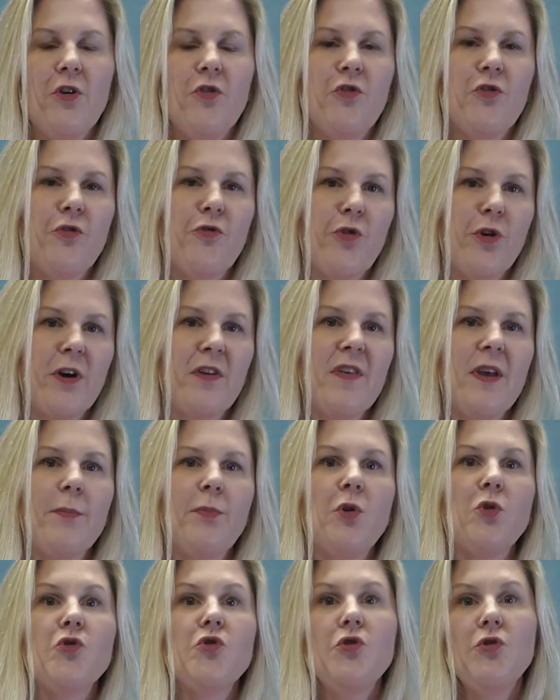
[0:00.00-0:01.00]
So for
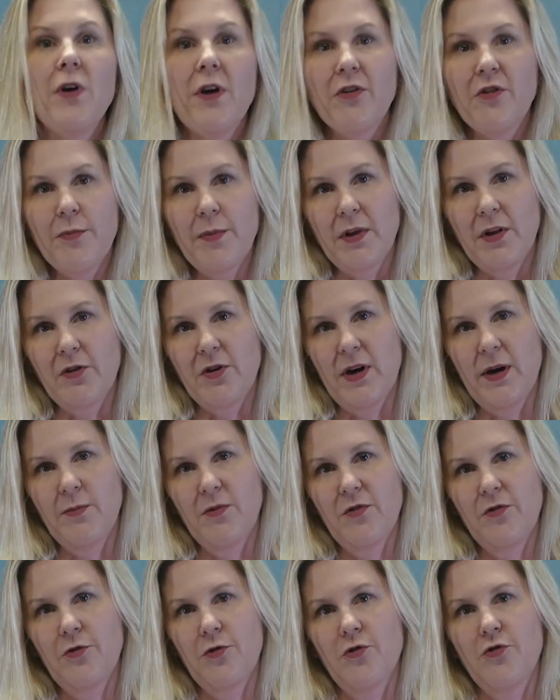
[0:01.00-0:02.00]
example, 200
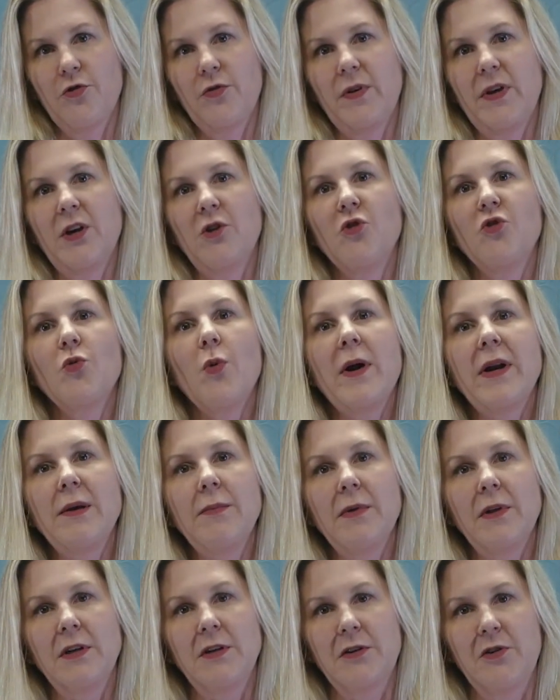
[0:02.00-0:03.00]
milligrams of sertraline or 20
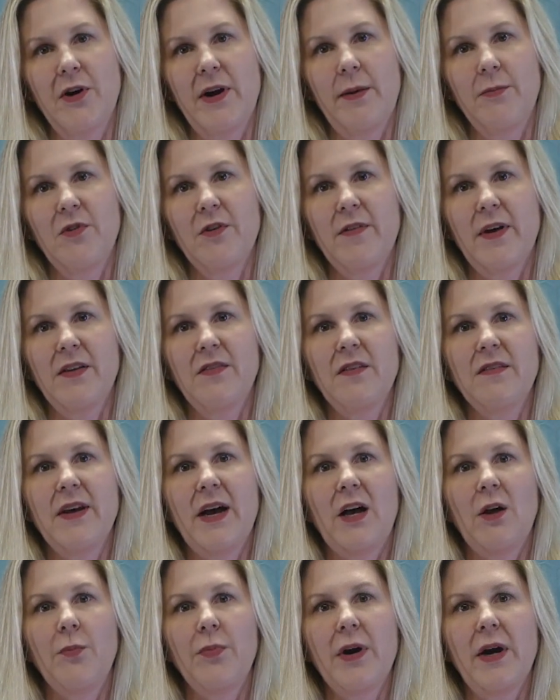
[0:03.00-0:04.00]
milligrams of
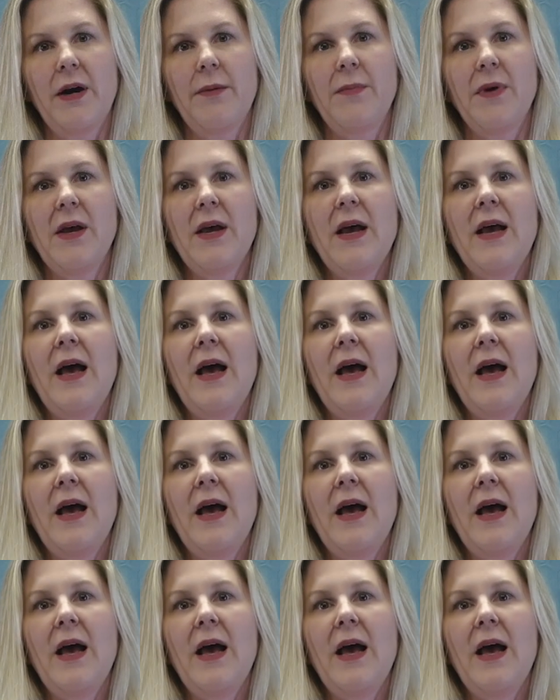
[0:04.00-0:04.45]
escitalopram.